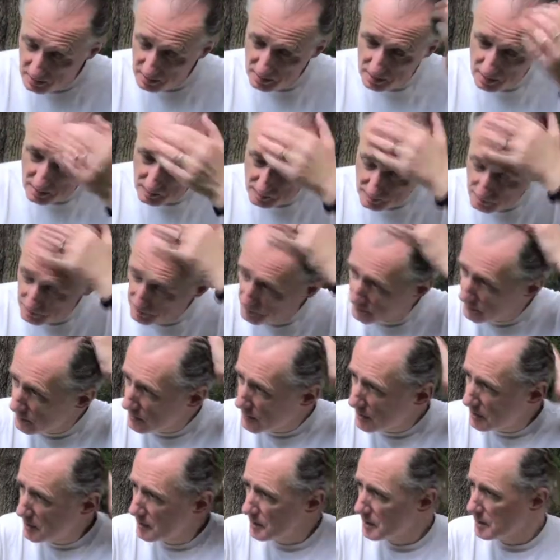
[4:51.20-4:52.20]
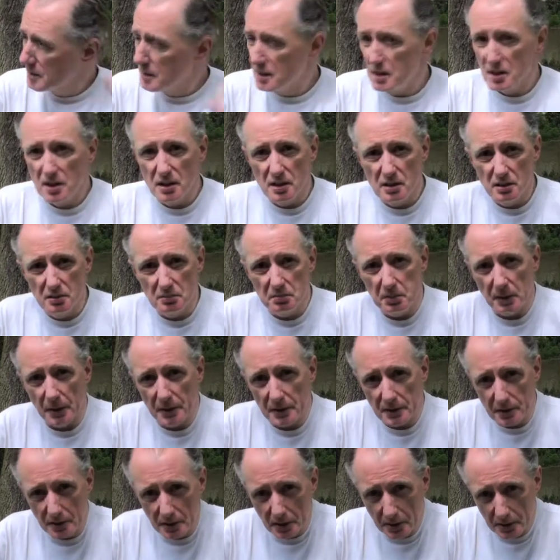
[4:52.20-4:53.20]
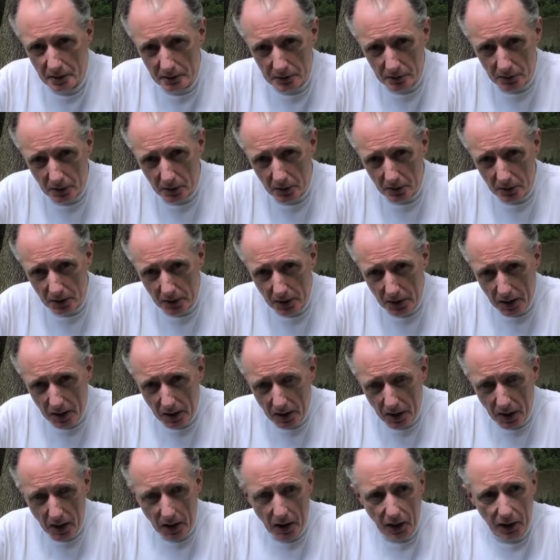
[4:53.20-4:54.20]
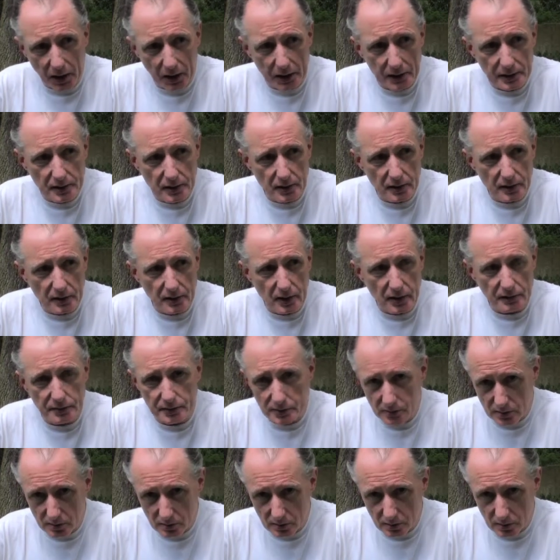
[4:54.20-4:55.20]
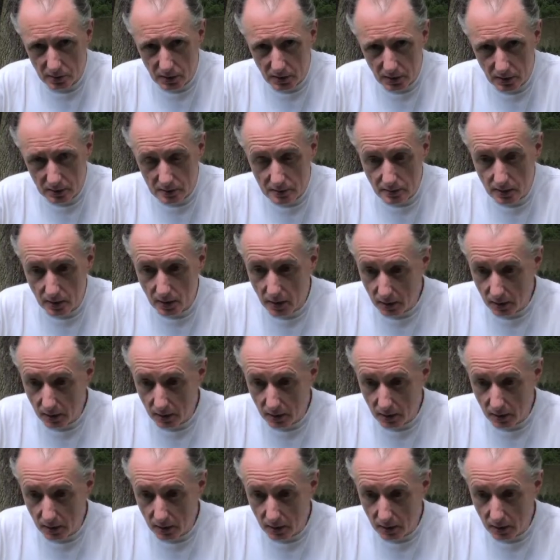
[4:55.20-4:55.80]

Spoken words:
and played another dog. And I did that for 2 years.